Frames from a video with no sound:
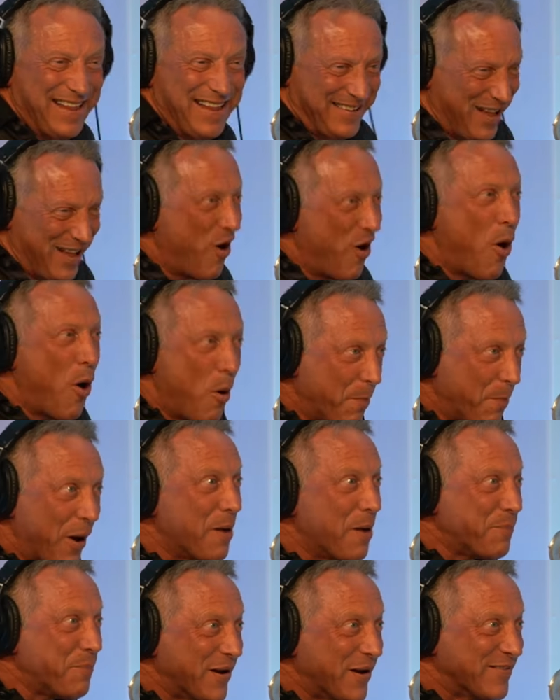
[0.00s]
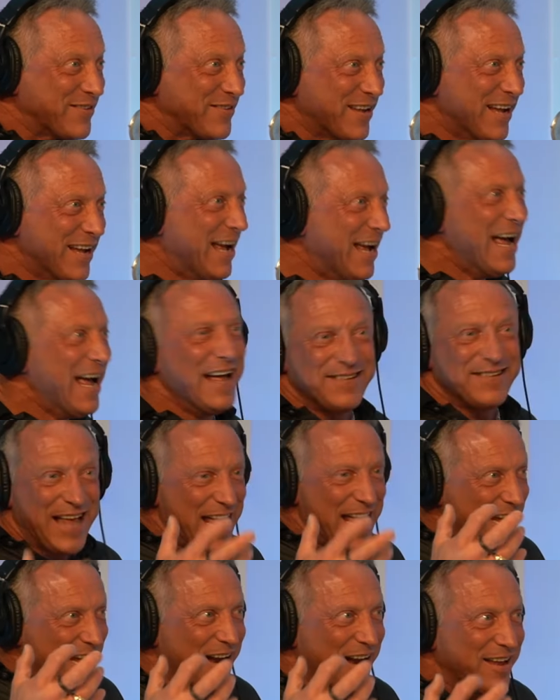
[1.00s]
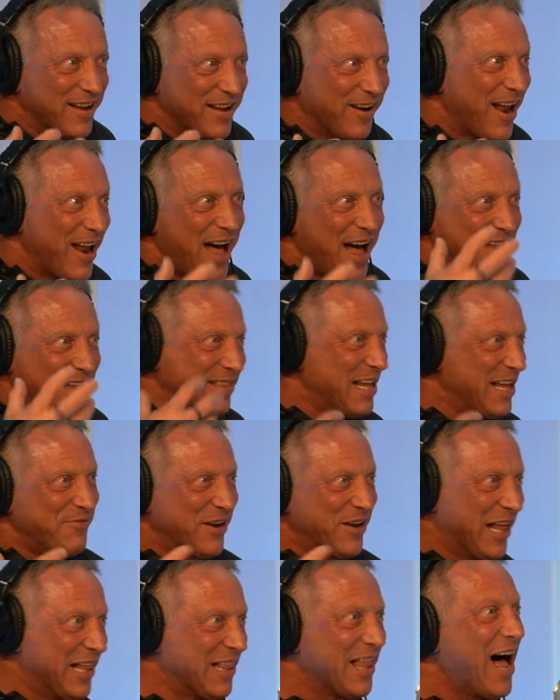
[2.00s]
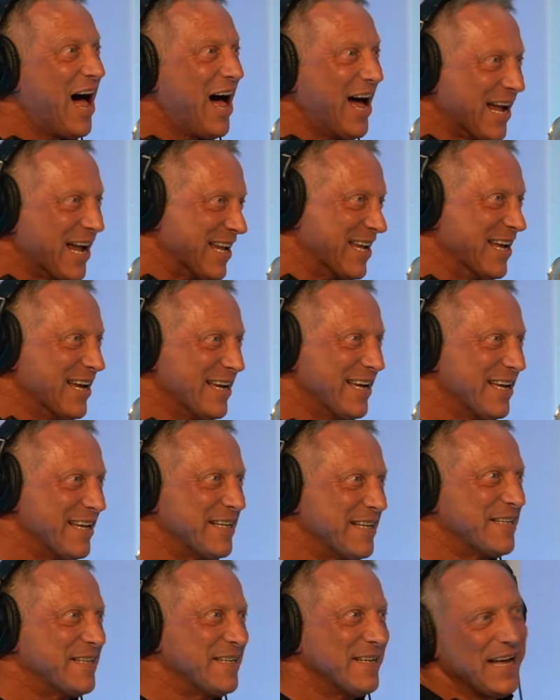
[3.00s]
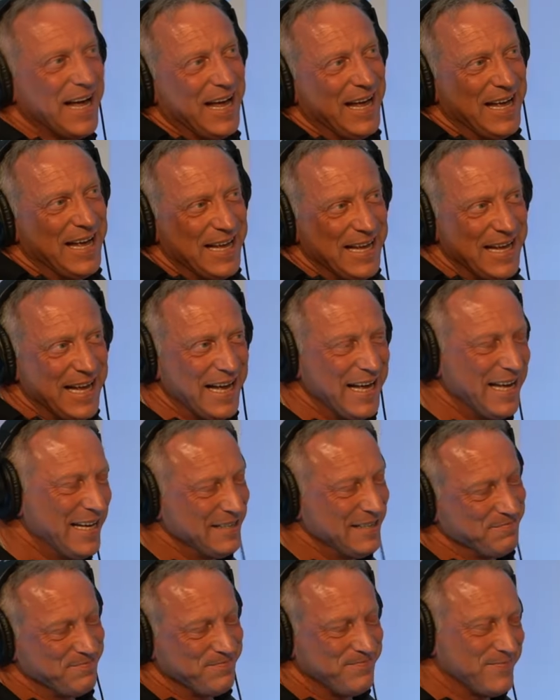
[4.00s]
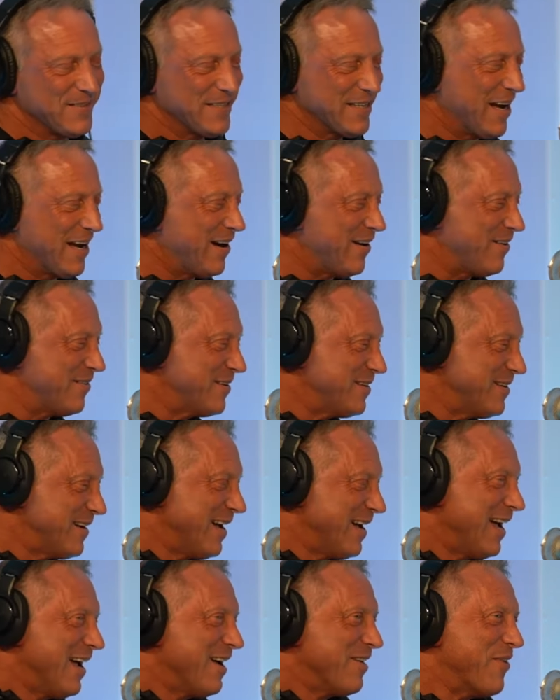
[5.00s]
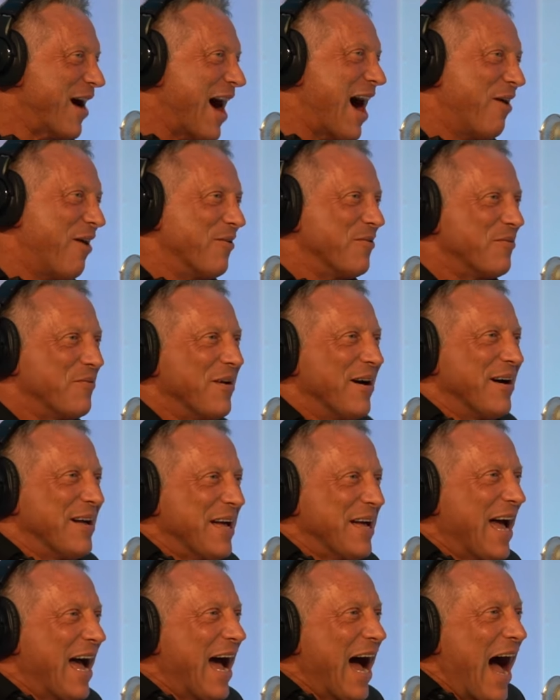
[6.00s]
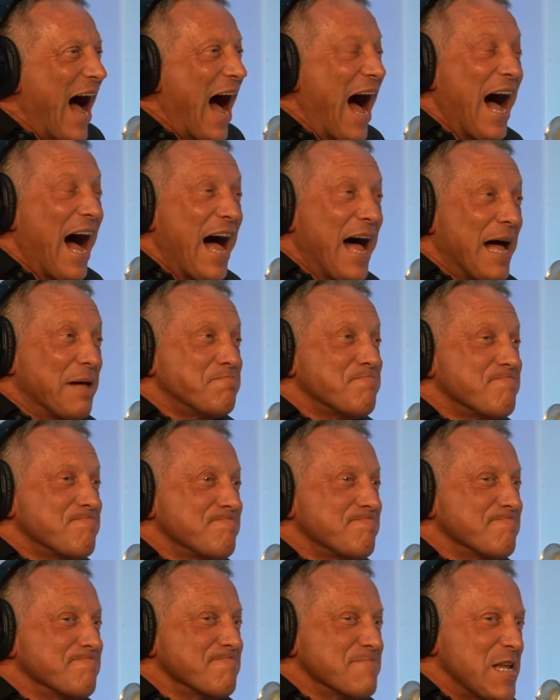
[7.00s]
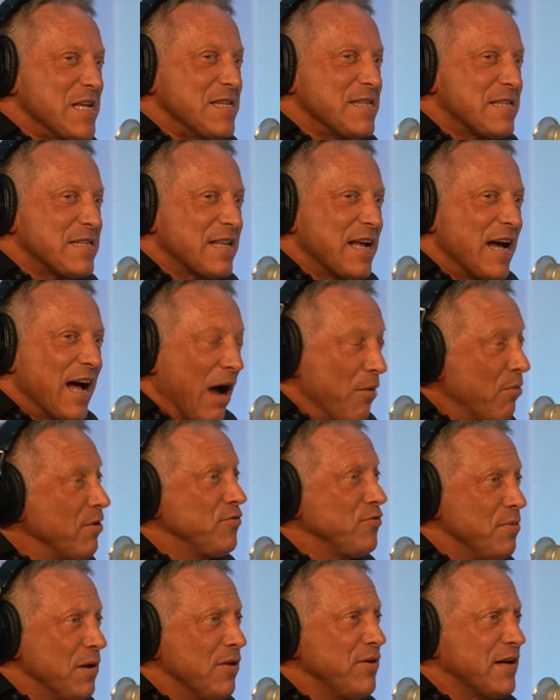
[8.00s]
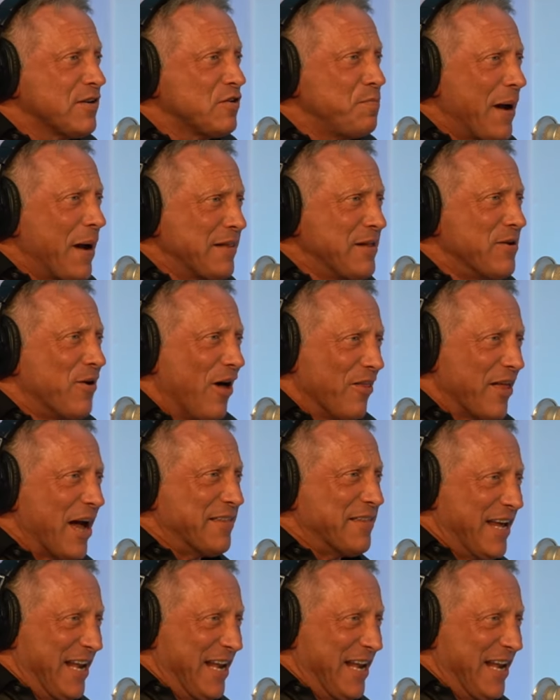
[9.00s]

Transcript: that's the whole purpose. Yeah. Is that you you're not living a lie. Right. Exactly. And, and so, wow. Uh I wasn't really expecting all that